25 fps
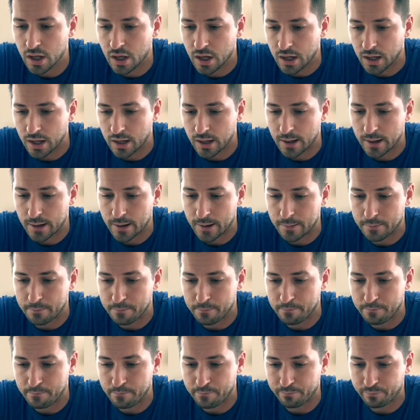
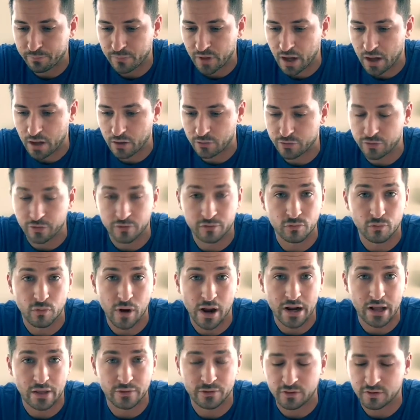I'll just
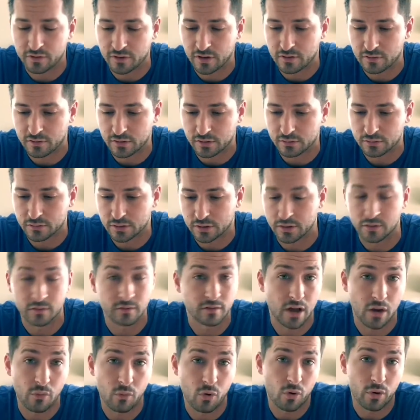ride out the season because
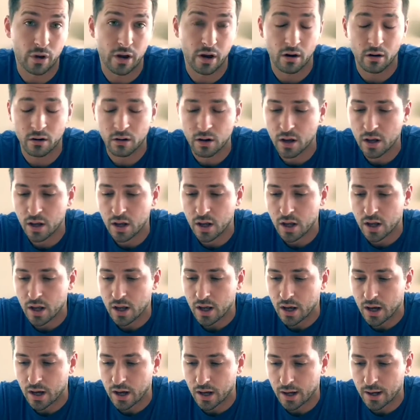I won't care.
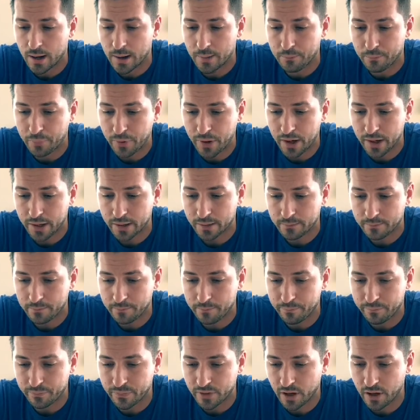But
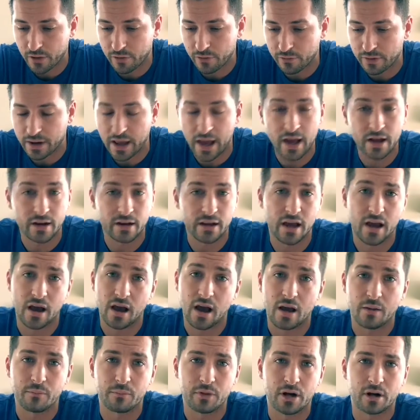other than that, yeah,
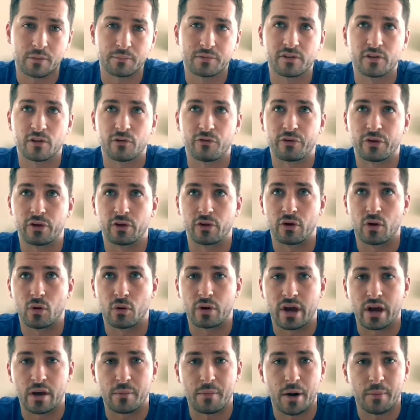I mean, I'm still feeling
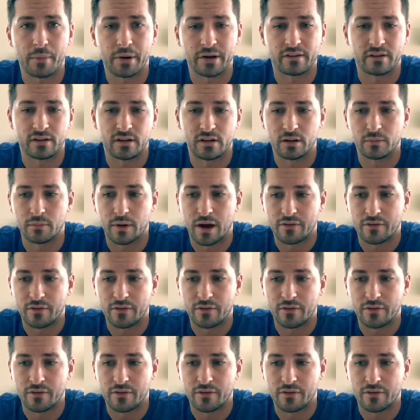okay about my team.